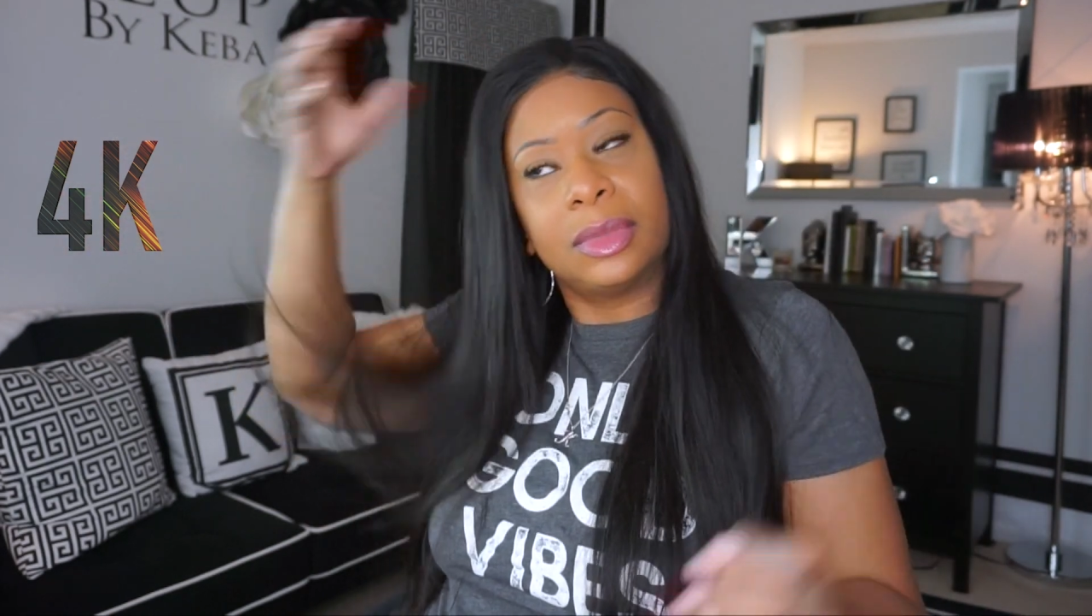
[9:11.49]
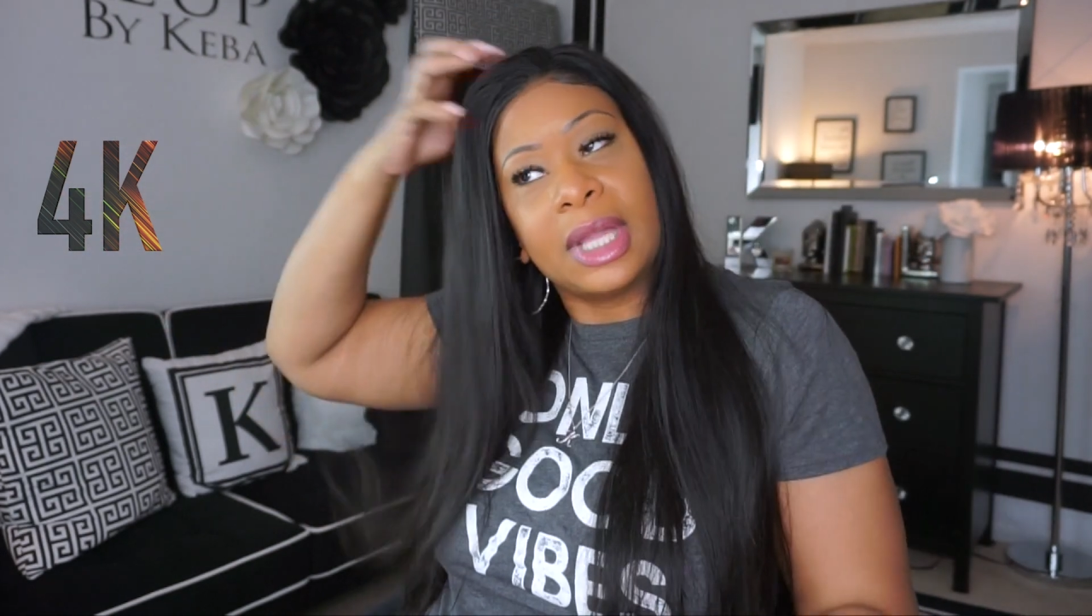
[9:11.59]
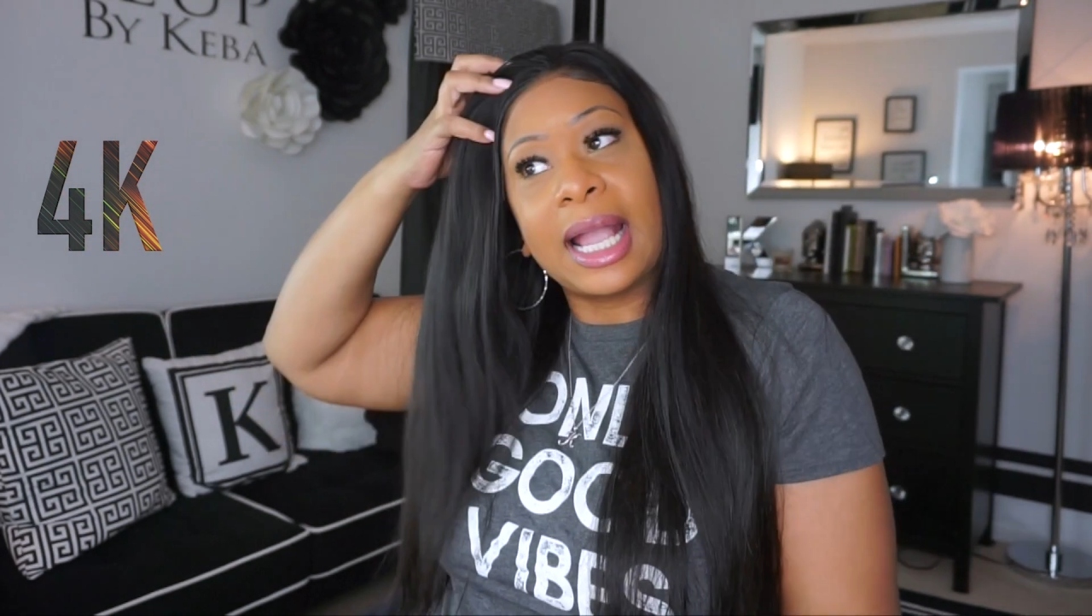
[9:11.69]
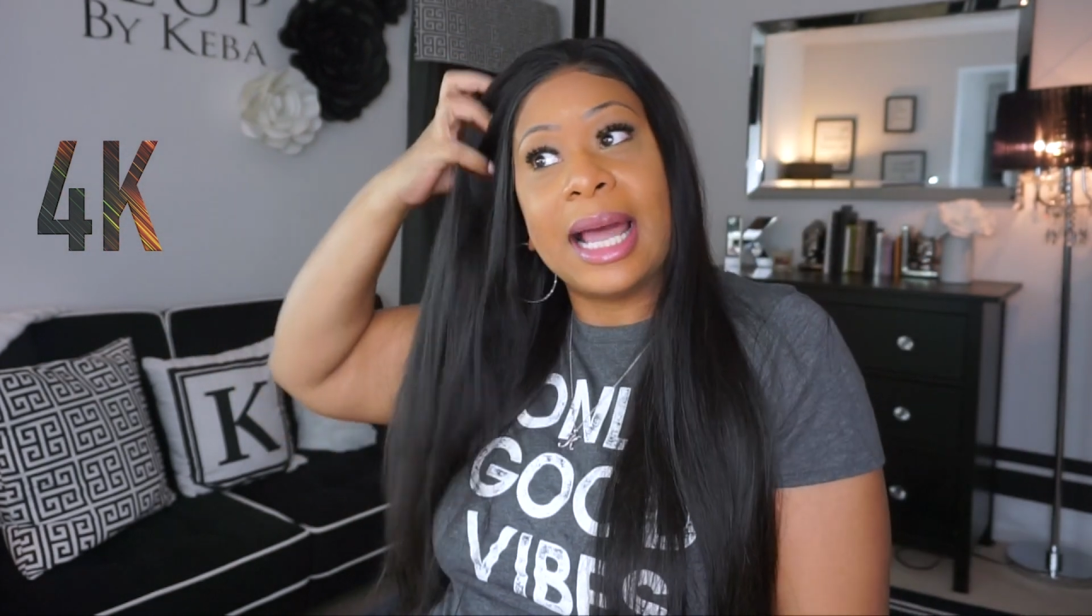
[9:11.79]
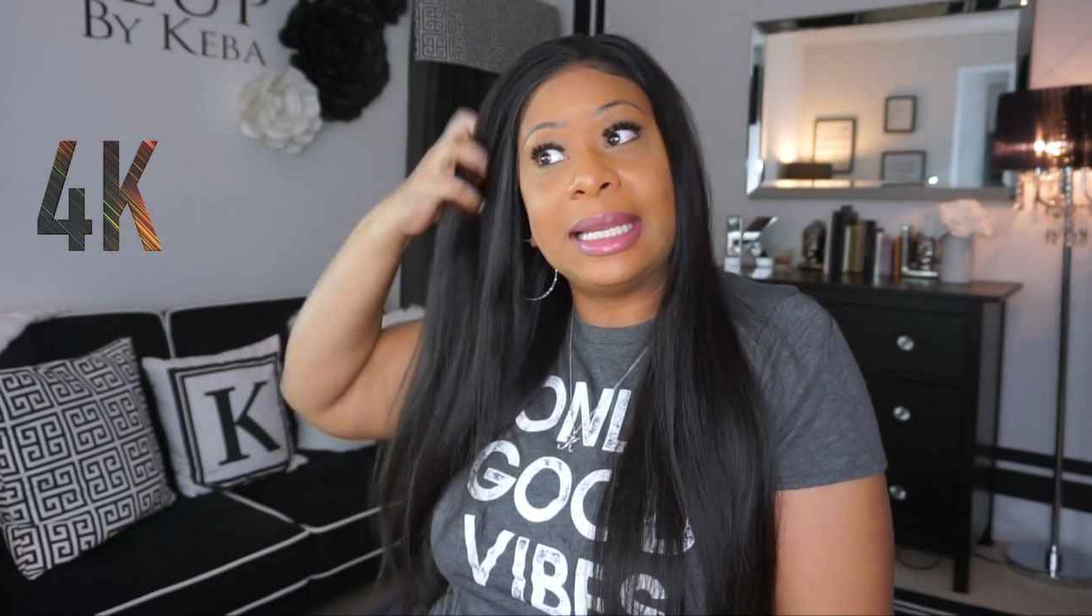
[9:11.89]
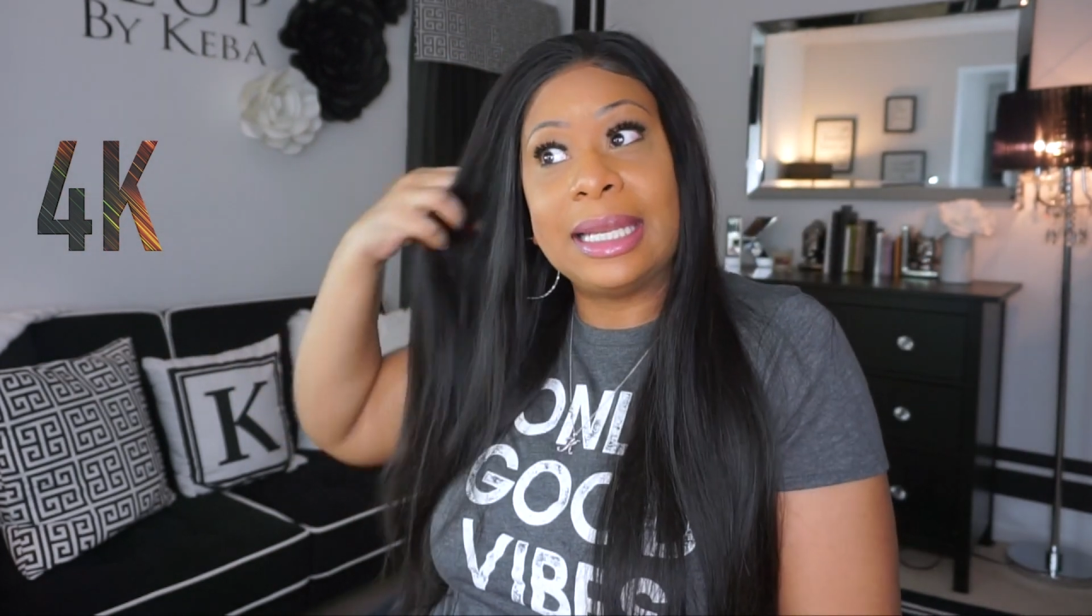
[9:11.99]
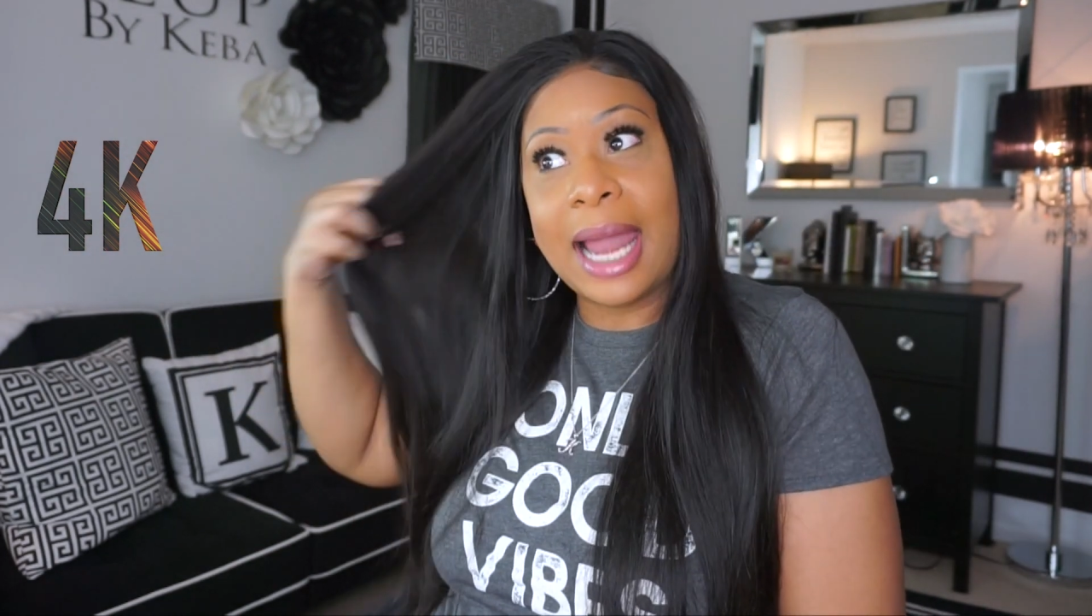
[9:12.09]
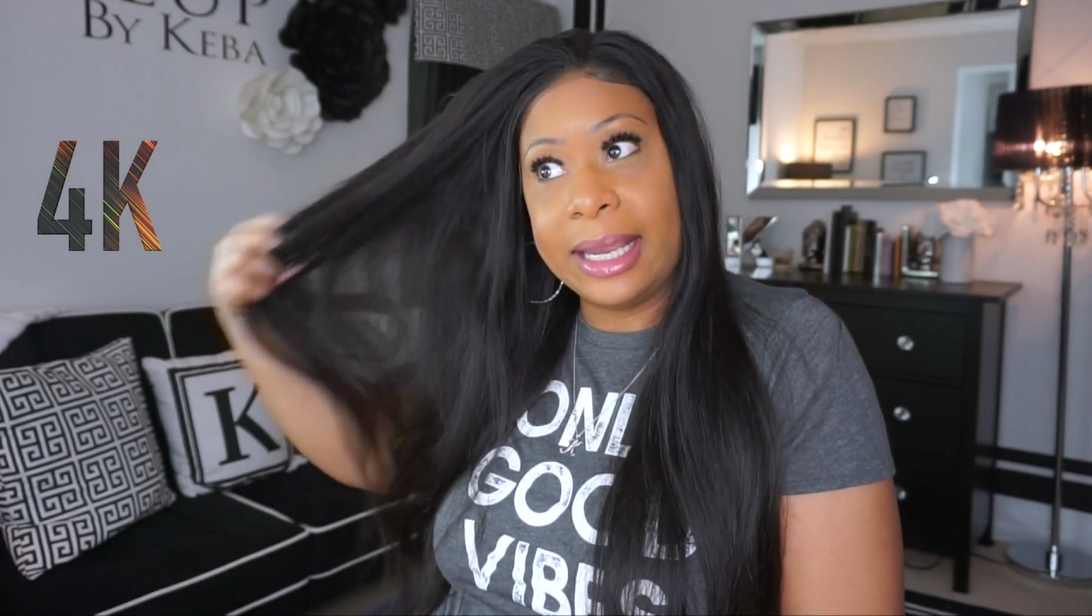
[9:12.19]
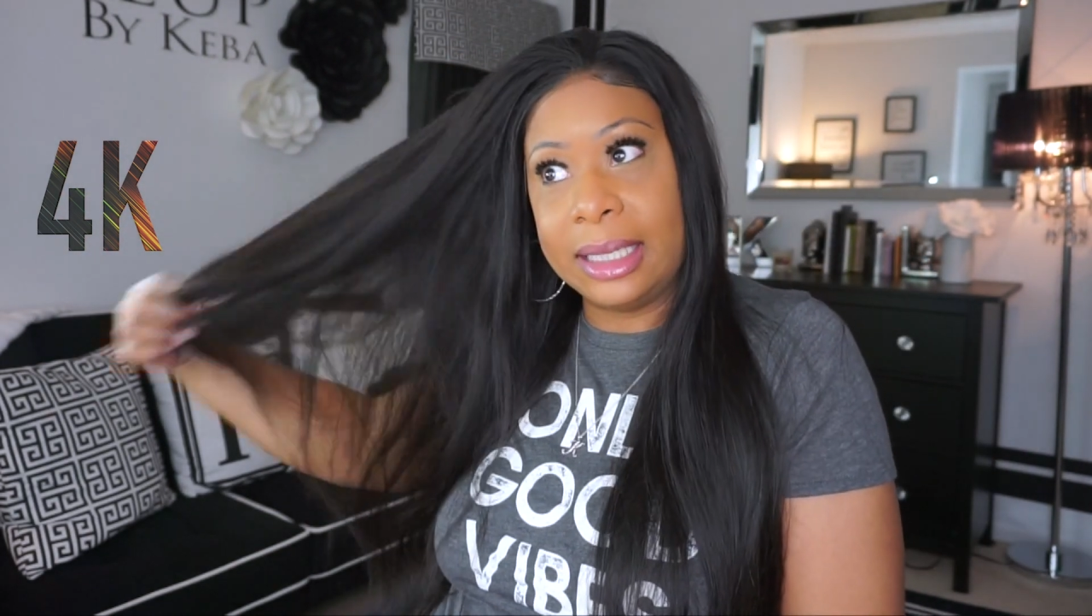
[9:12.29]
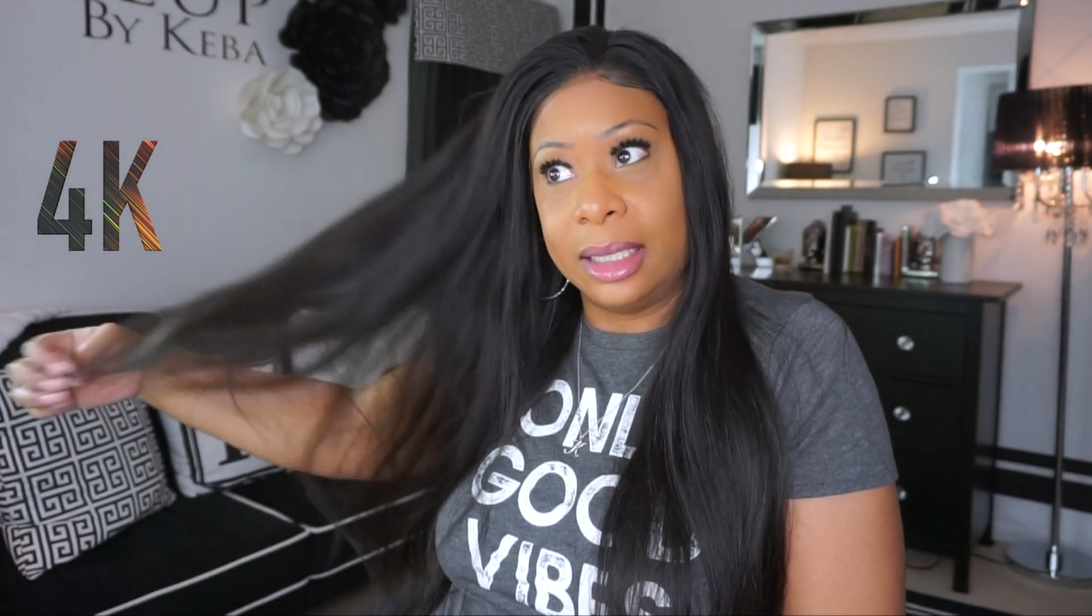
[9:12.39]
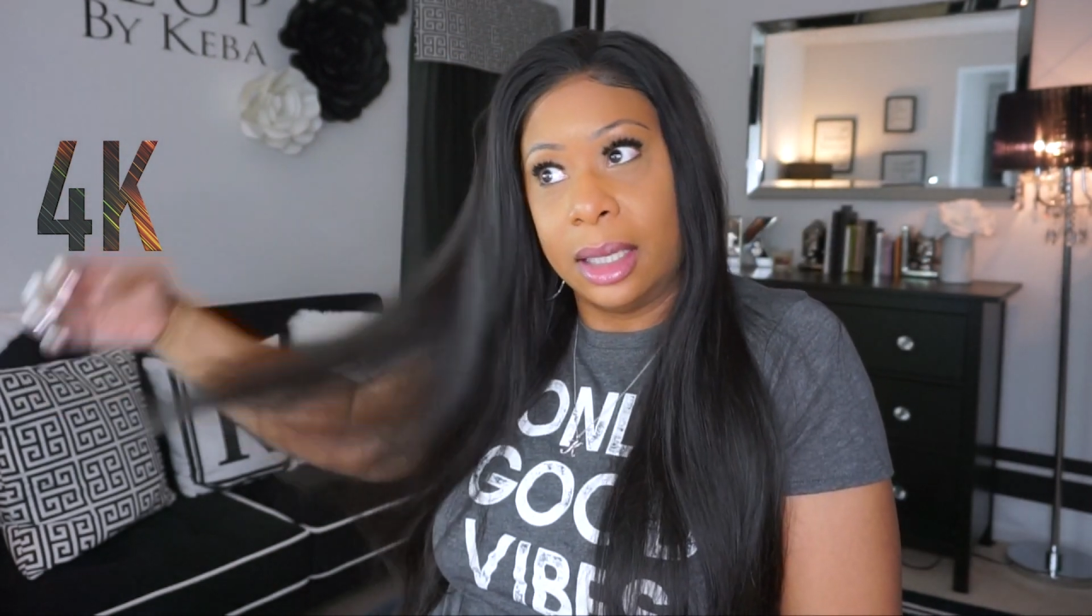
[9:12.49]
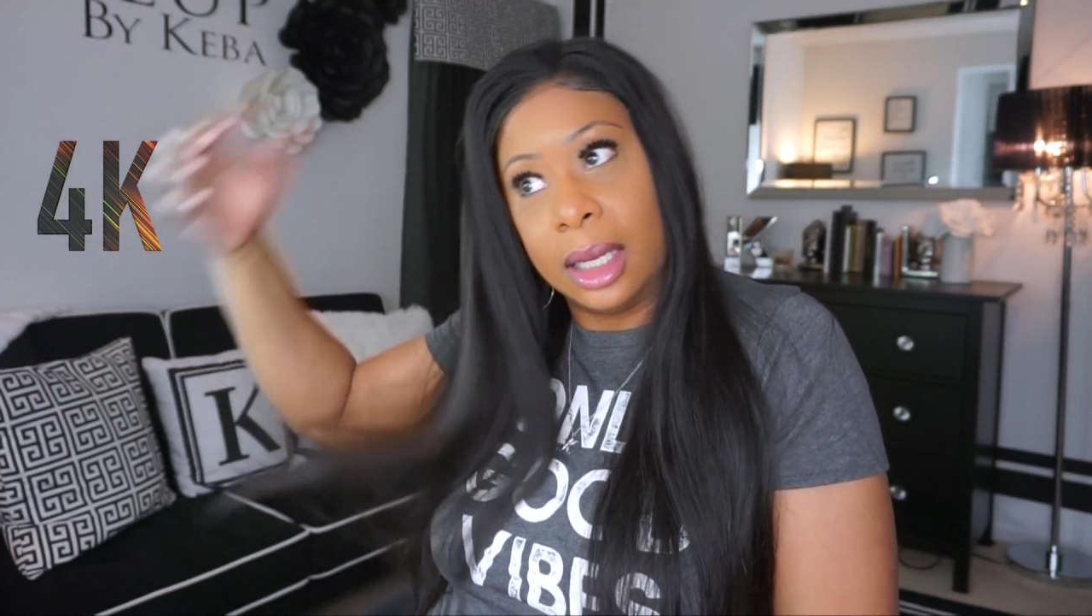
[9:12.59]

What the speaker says: Like, I like it